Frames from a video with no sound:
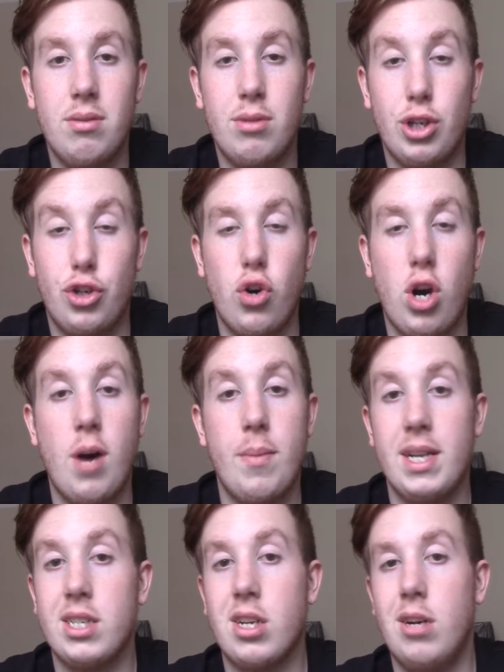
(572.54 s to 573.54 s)
drama
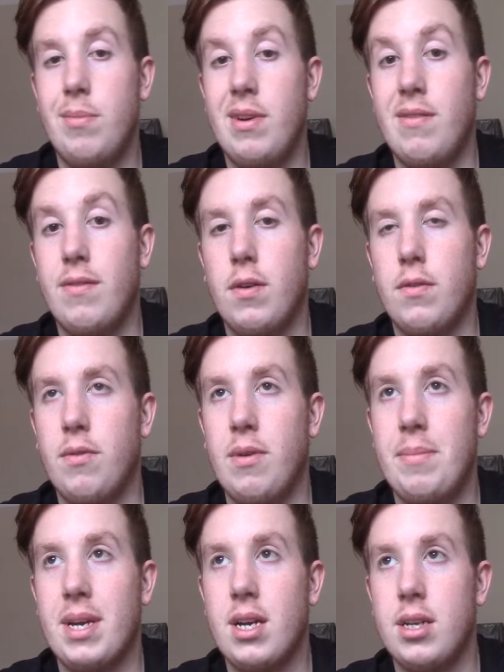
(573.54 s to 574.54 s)
that's going to be involved with
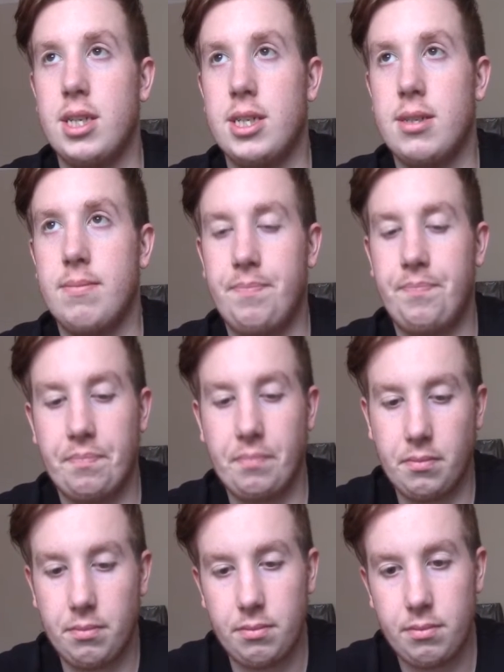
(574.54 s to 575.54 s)
it, because
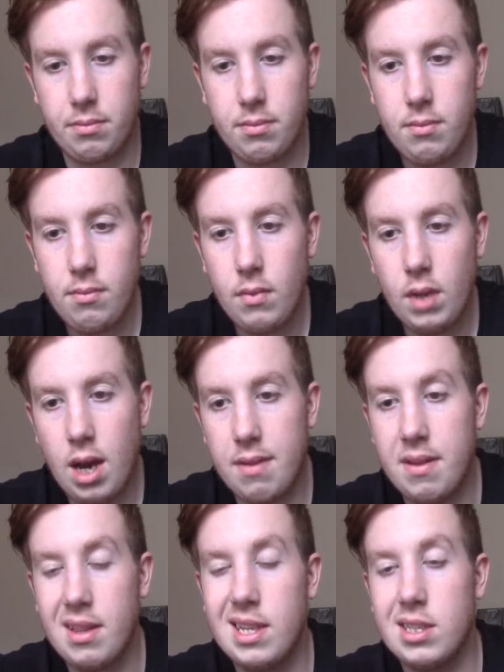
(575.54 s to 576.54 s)
I
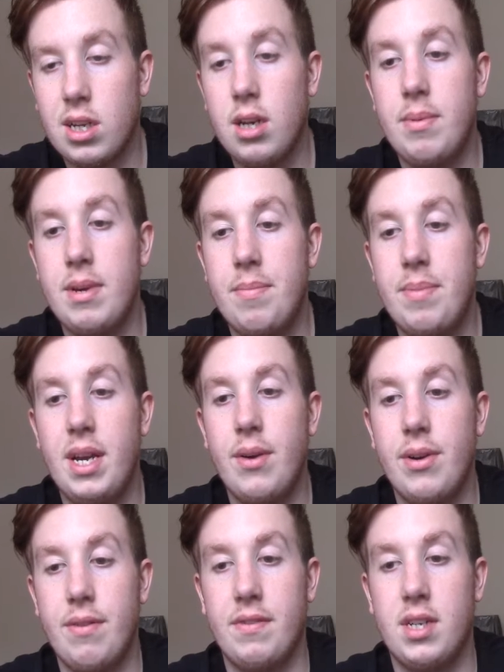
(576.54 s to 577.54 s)
think there's going to be a
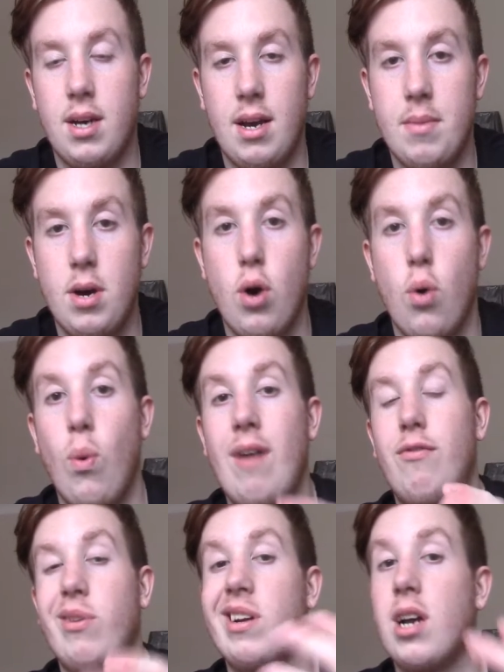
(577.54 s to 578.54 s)
period of time,
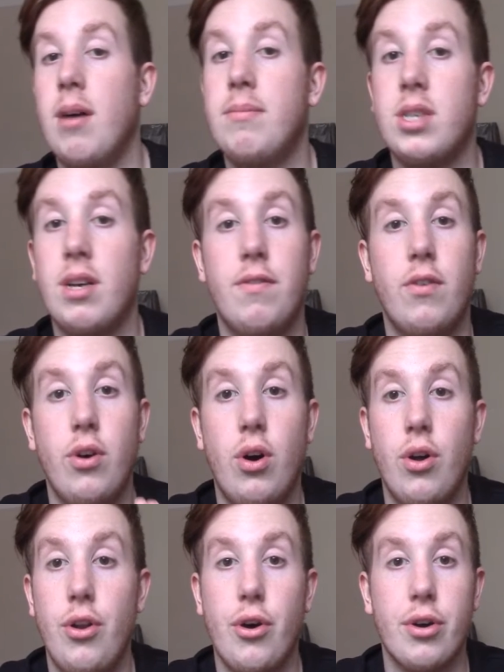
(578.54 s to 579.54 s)
whether it comes off
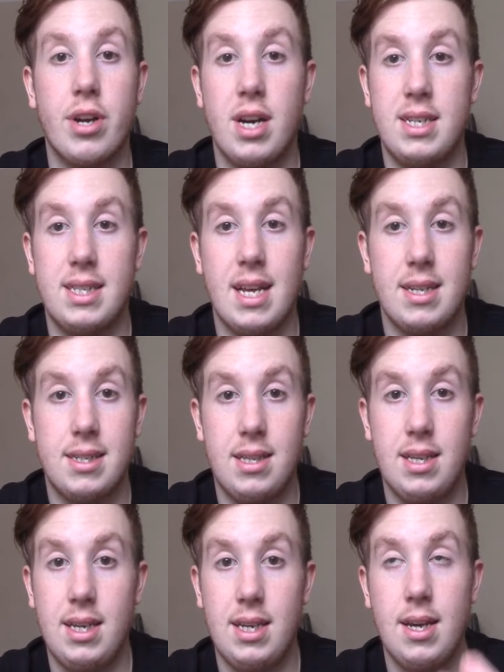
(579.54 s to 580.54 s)
or not, guys. That's
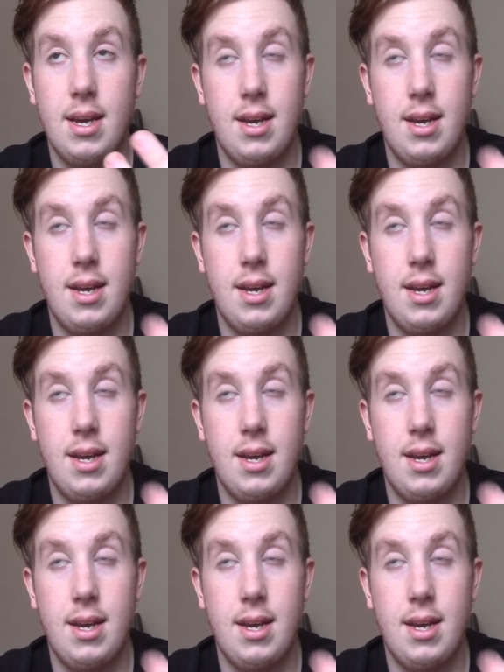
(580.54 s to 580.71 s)
the